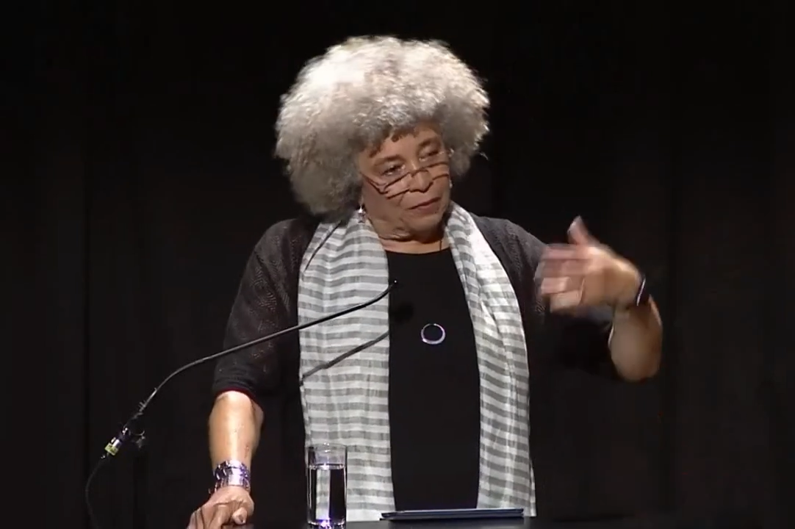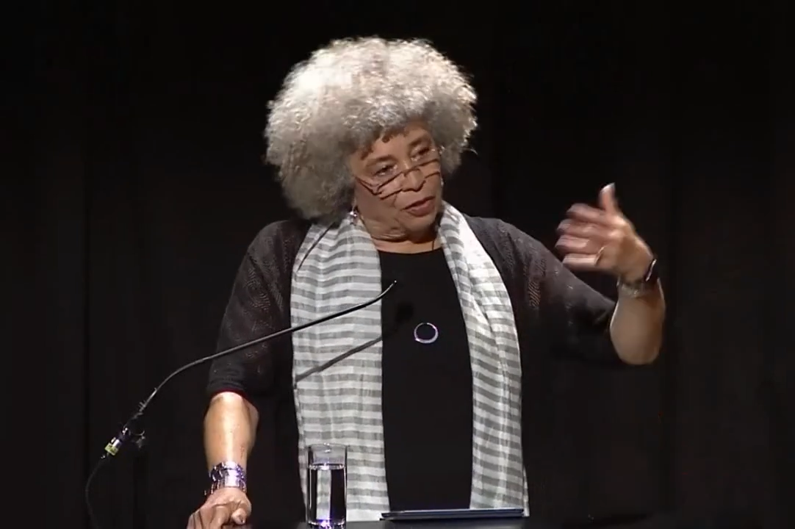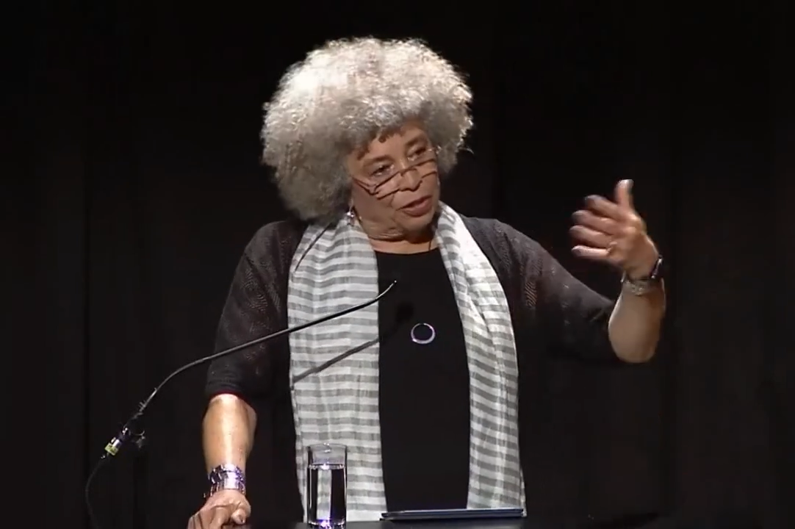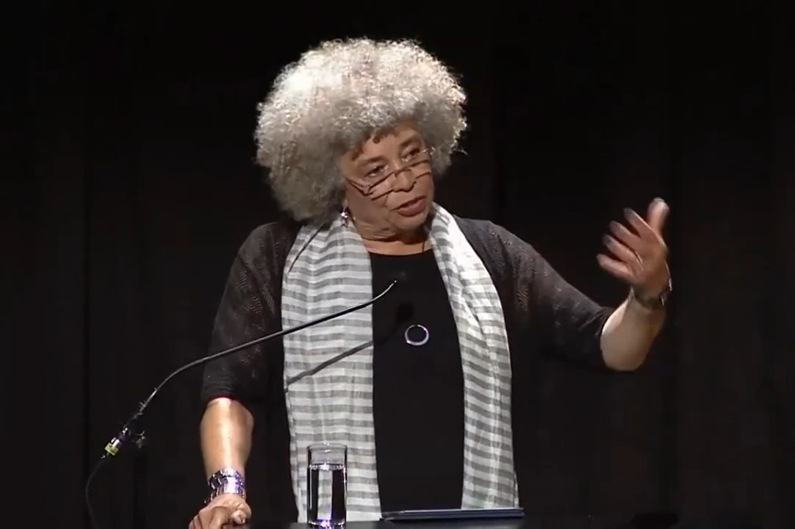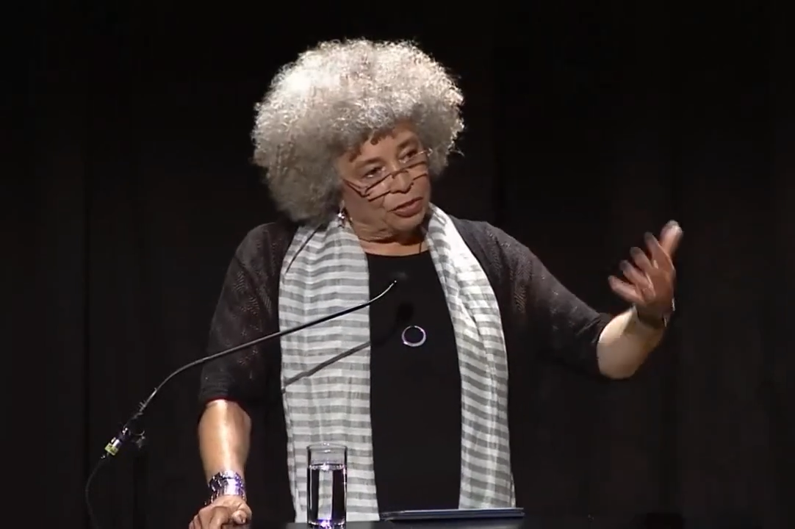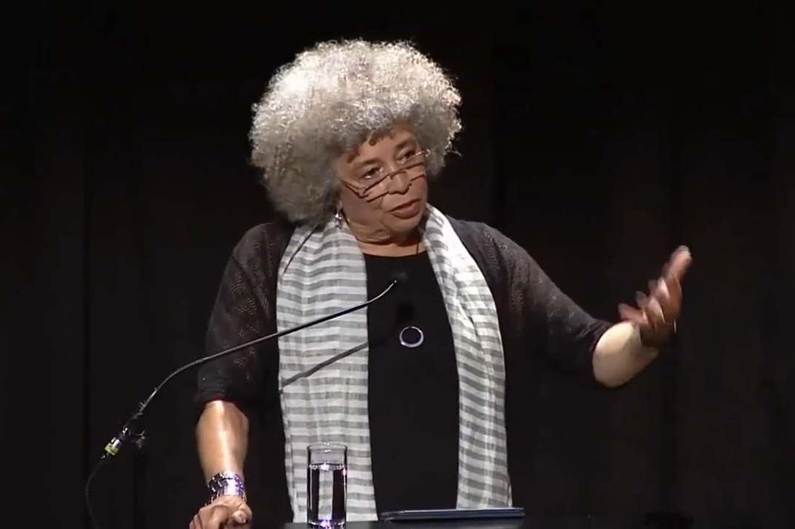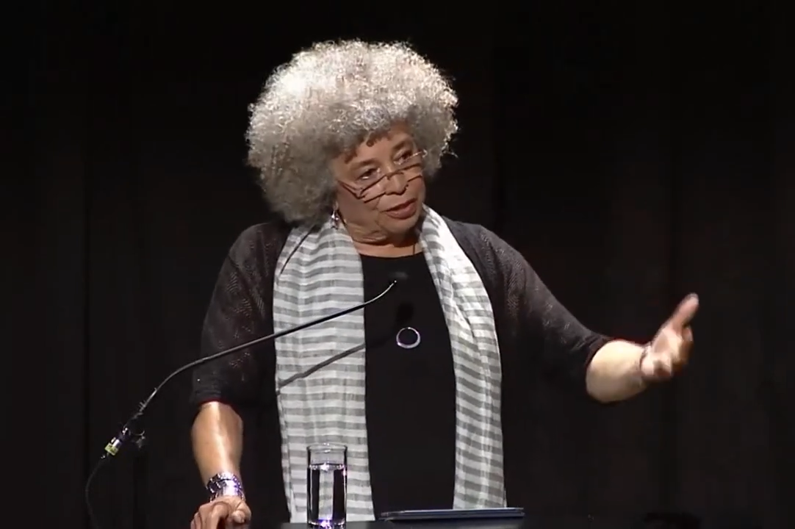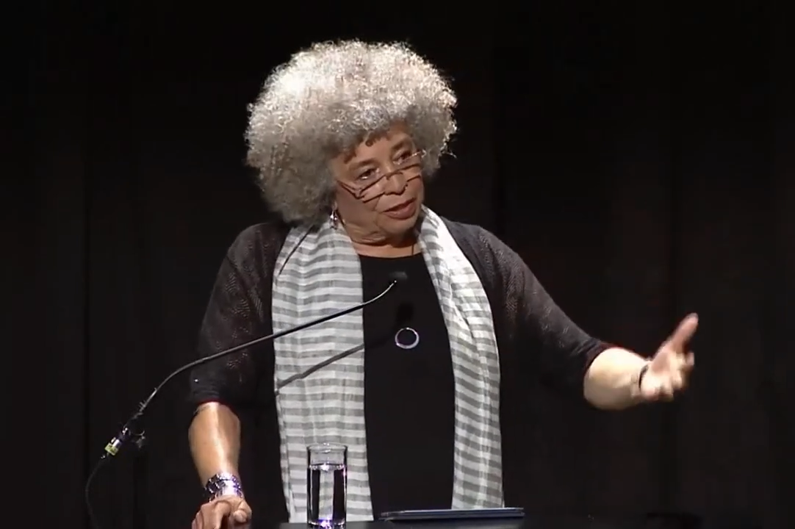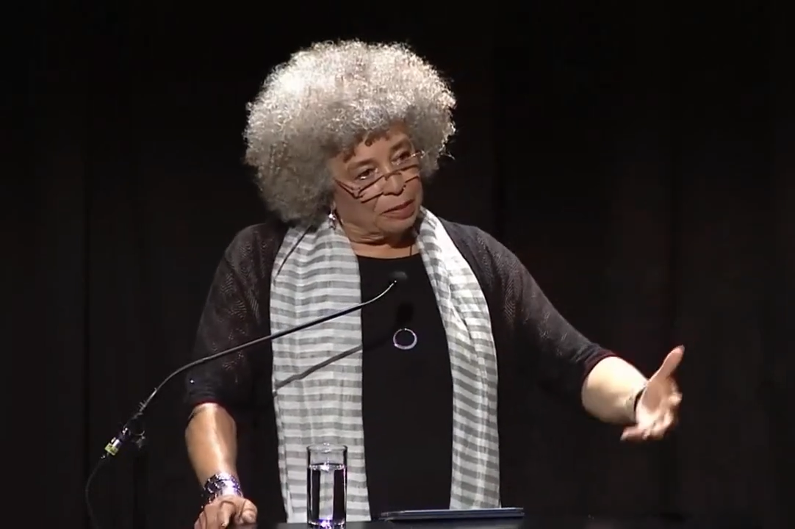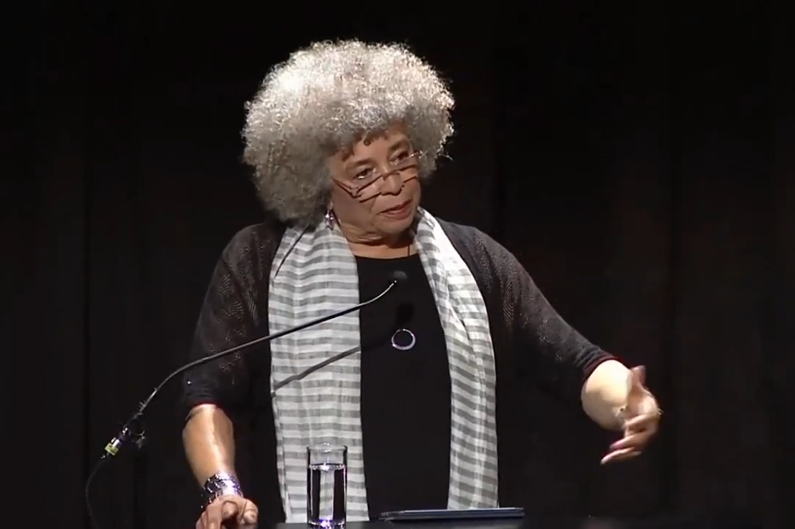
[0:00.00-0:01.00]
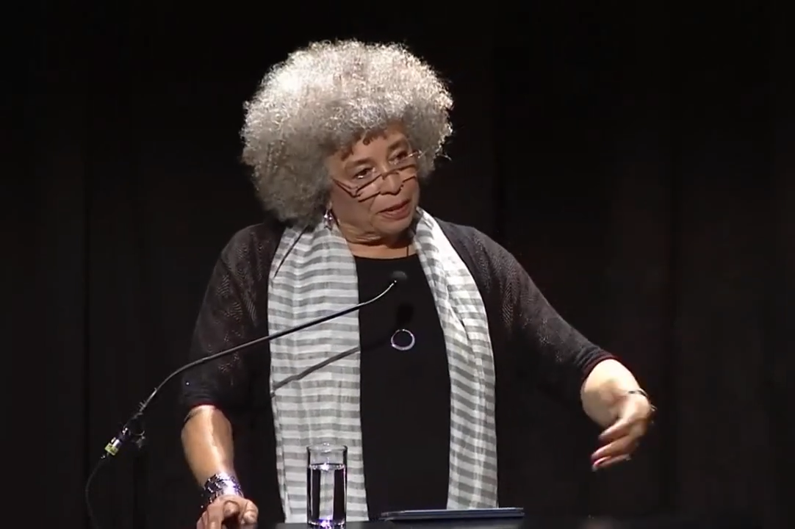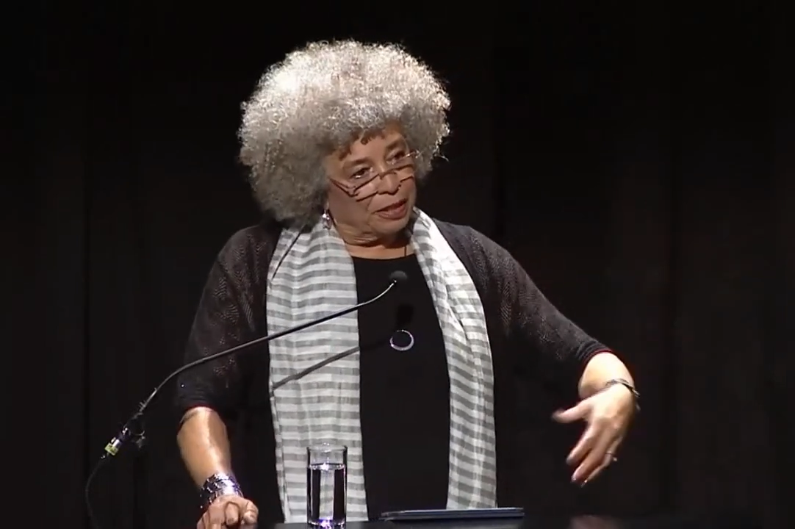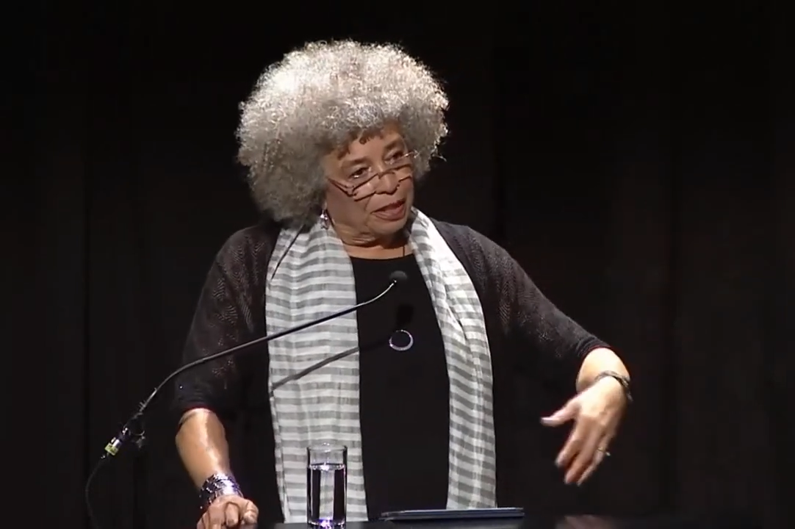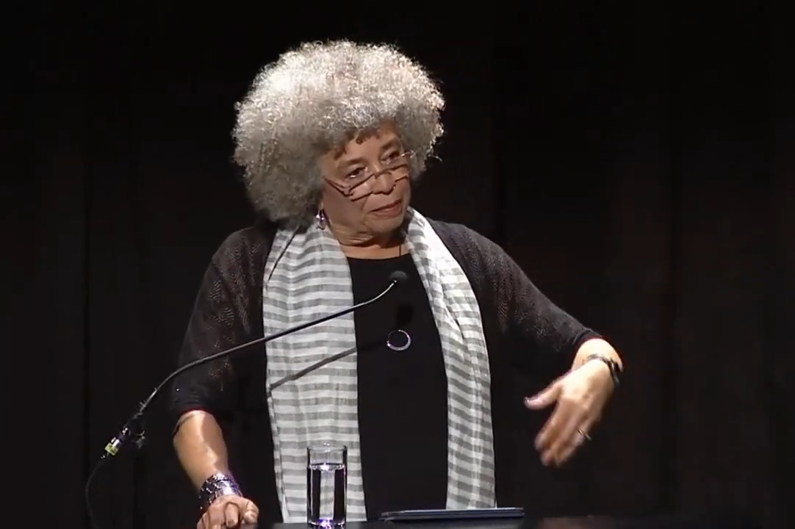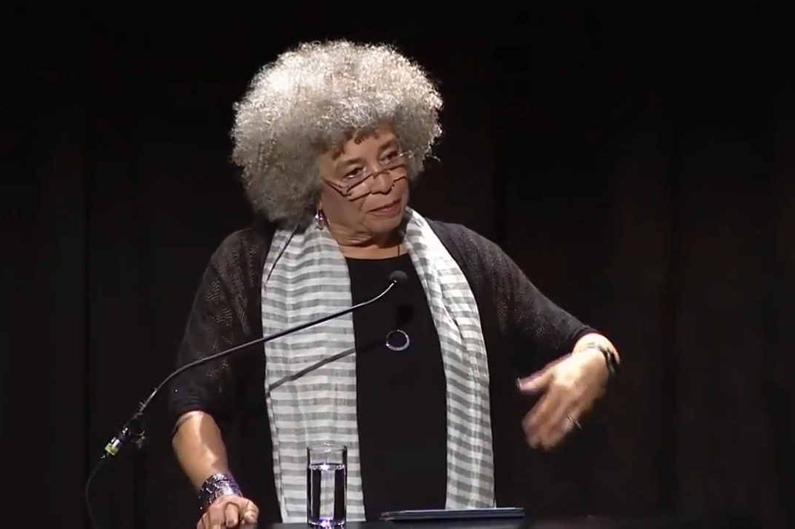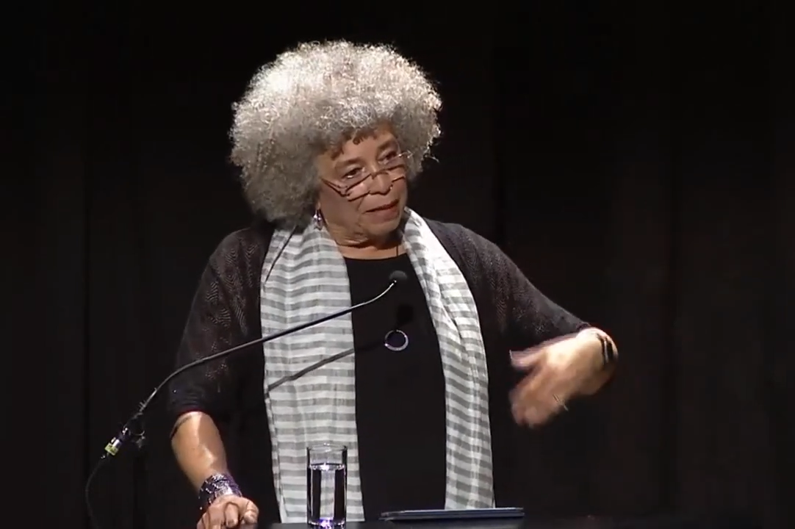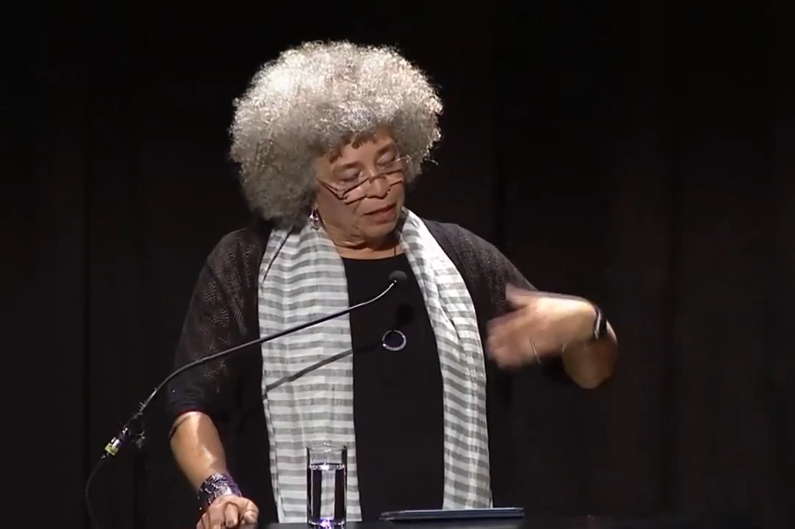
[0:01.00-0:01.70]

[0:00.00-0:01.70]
But of course, during this period,